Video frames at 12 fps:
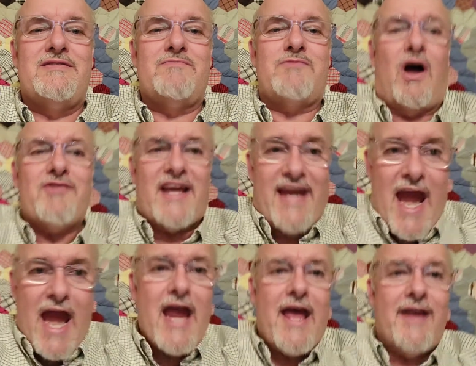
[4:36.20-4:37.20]
Because I
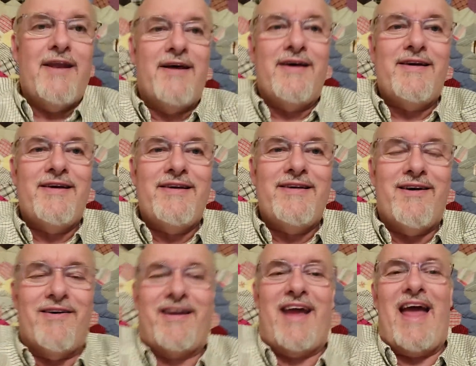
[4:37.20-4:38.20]
can.
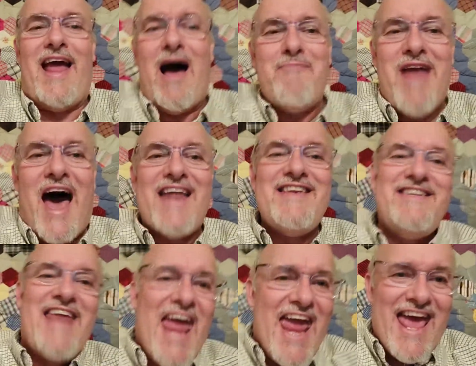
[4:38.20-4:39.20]
Okay? I'm
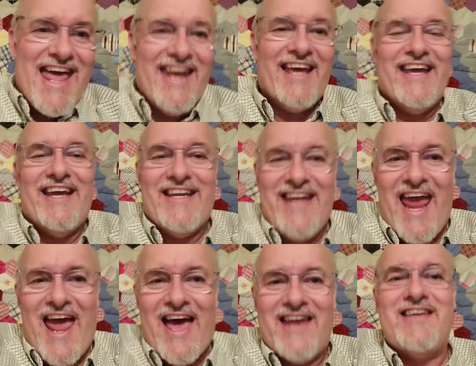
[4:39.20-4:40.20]
not dead
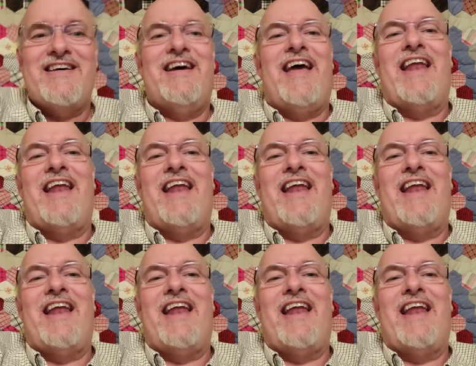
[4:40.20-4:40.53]
yet.